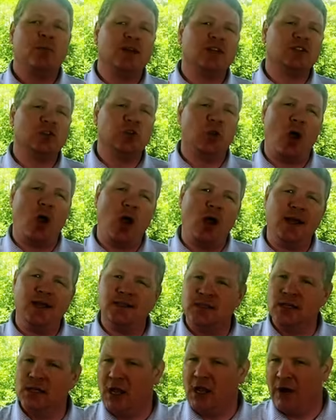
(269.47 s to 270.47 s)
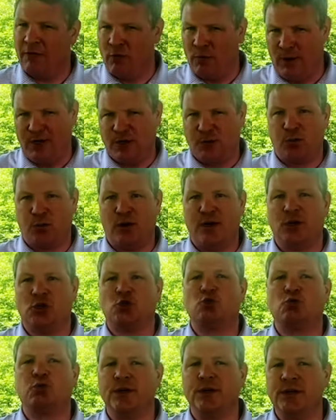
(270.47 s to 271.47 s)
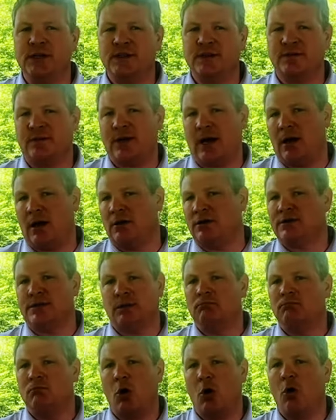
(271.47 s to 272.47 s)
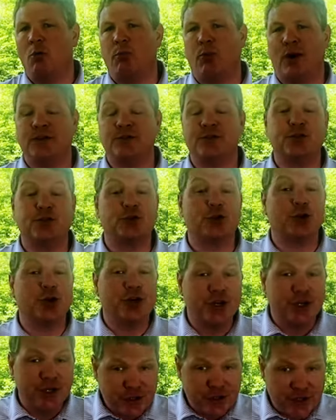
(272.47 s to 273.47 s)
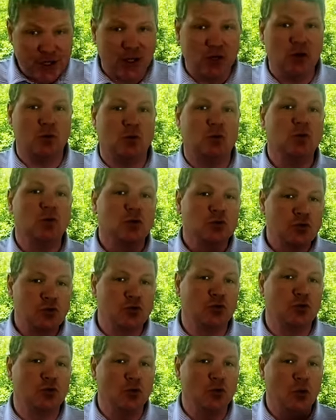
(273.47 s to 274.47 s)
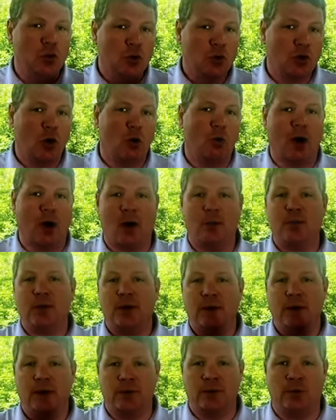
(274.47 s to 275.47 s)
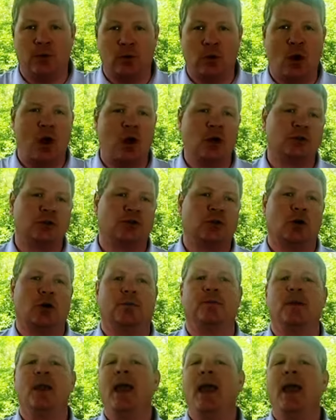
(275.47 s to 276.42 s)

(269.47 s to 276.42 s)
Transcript: as long as the government is printing trillions of dollars in home prices, they're going to continue to go up in the long term.